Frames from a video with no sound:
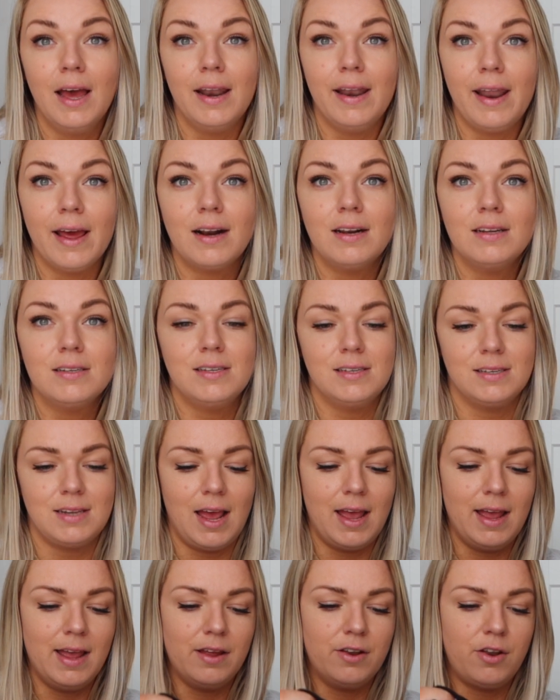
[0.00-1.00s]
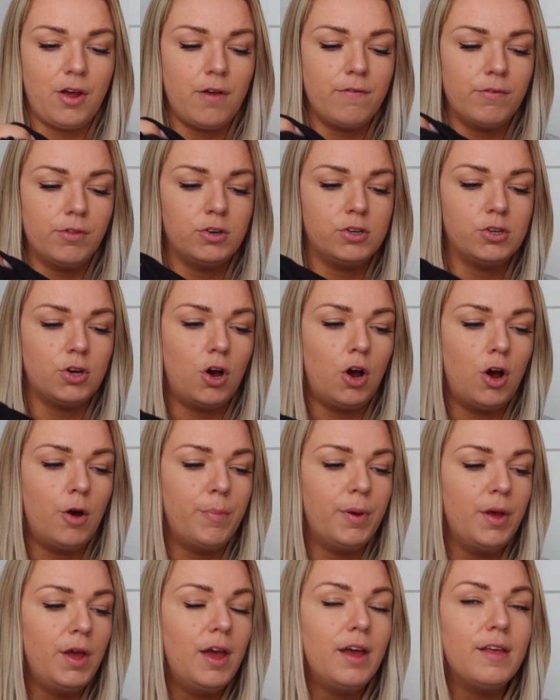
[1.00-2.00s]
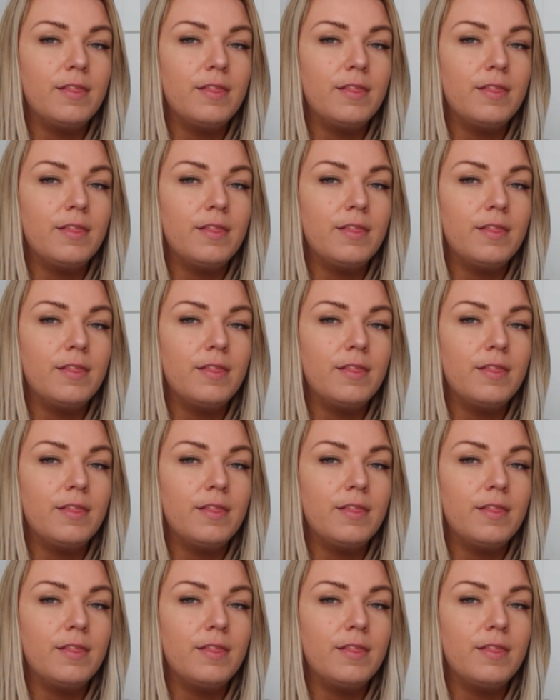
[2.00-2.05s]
necklaces layered over the top.